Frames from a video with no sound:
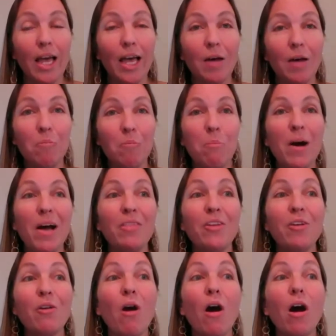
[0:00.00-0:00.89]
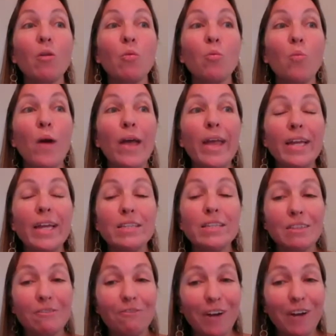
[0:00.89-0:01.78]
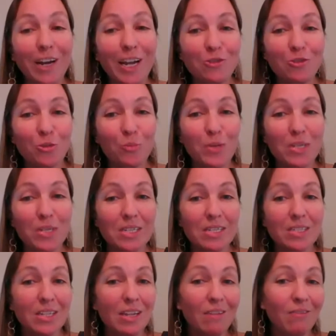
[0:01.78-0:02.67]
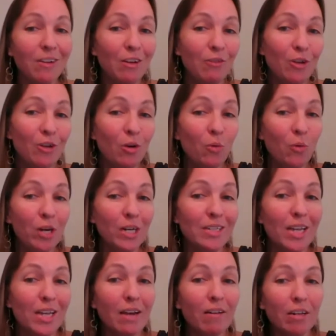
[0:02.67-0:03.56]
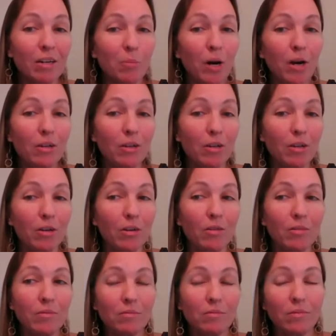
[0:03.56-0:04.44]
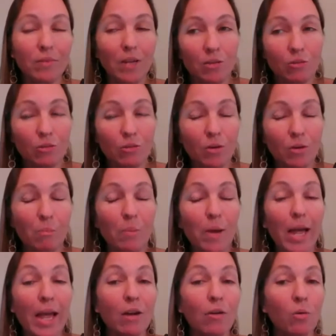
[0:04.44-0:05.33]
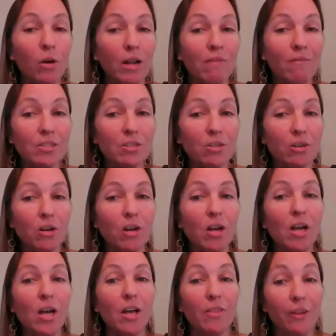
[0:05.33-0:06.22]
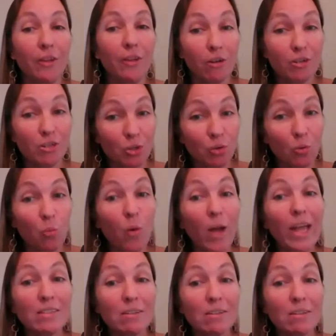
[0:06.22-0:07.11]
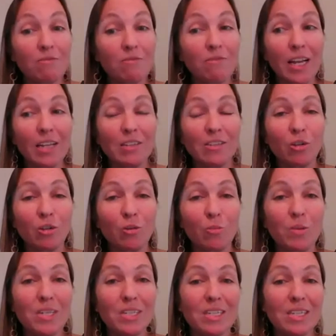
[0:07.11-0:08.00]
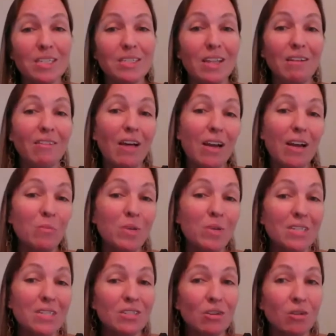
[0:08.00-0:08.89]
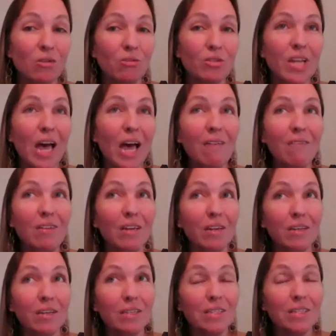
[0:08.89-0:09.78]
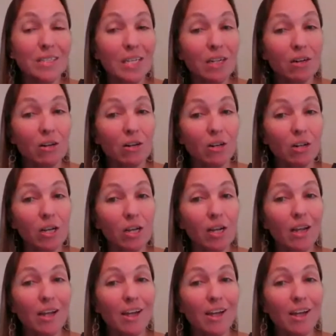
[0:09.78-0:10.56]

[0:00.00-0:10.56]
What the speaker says: but there are ways to finance your business even if you don't want to take on a partner, either a bank or an investor. There are still ways of financing your business that a lot of business owners haven't considered.